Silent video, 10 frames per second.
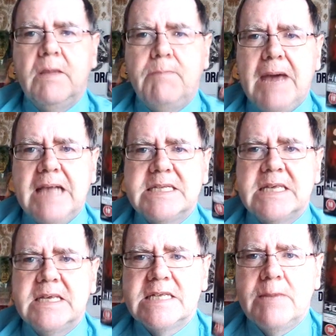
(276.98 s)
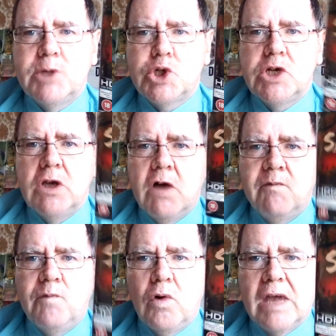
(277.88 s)
Pet Sematary on
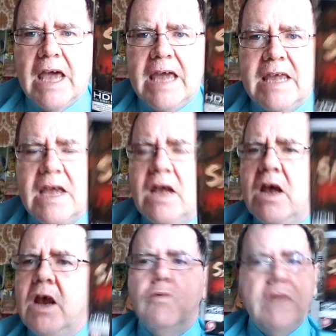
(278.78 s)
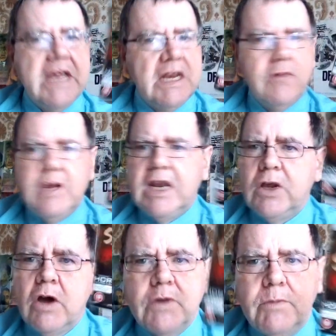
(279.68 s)
4K.
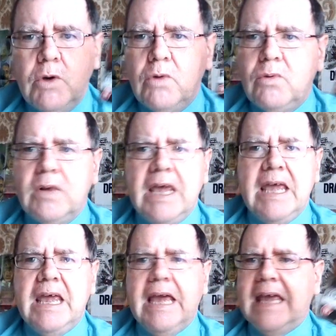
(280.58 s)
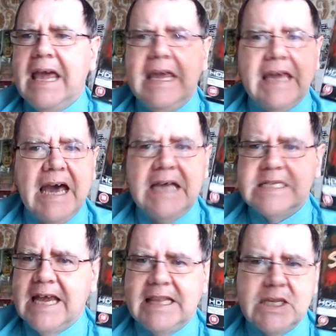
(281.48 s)
Really over the moon again, guys,
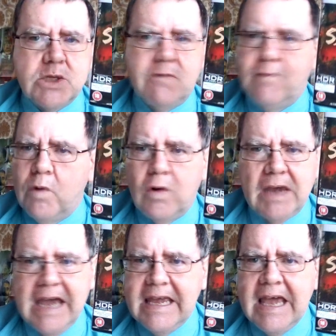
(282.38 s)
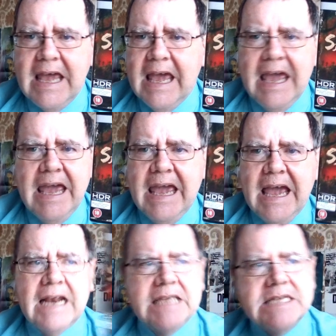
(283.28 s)
to get this on 4K, and
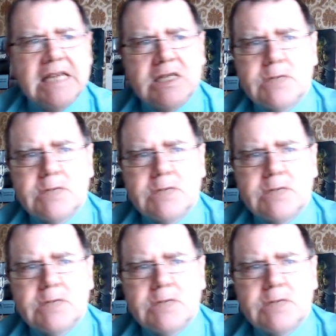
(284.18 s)
I say the